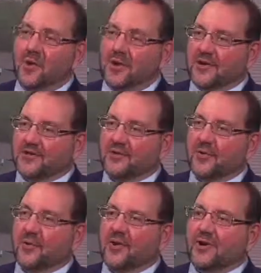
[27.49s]
we
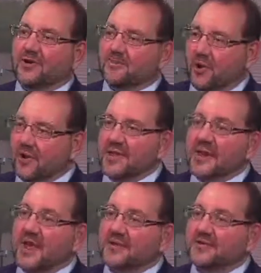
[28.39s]
also, part of the
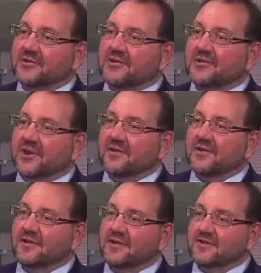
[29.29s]
analysis, discovered
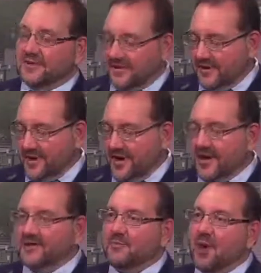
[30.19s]
that there's a
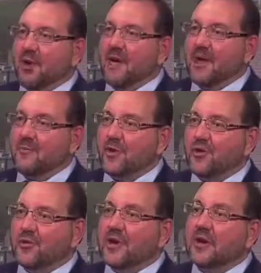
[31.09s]
small amount of
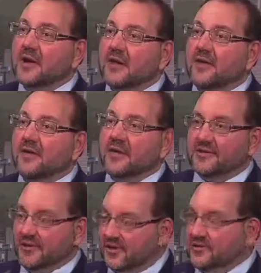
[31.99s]
mercury
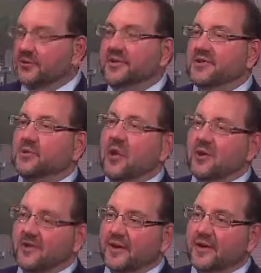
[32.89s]
that's also in this
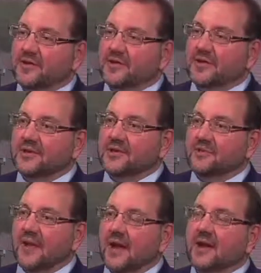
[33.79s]
water that goes into the
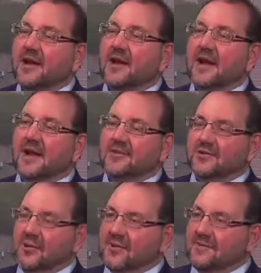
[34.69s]
bay. And
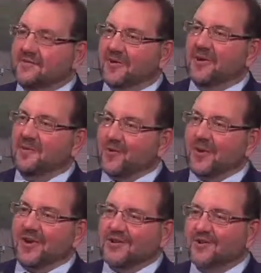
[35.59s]
so we've really been
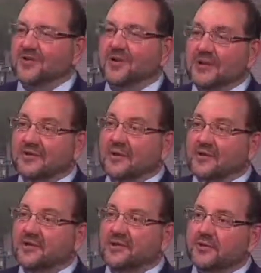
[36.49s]
working to address
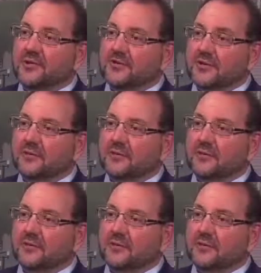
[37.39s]
those issues.